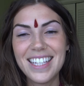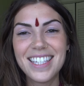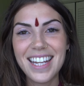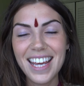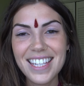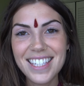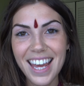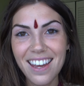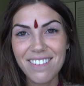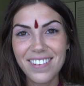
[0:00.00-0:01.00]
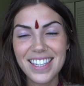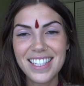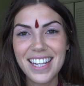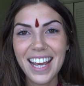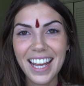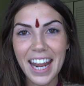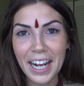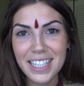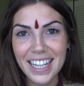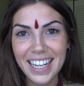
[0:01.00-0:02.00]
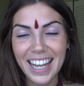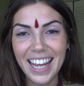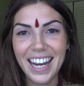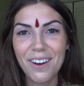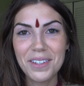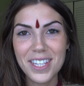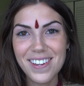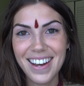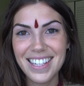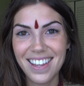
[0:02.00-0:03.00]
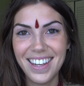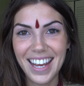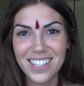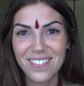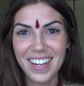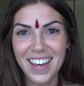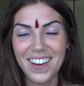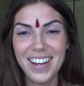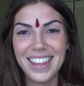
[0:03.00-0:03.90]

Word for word: Stay safe, stay connected, and I will see you guys on the next video.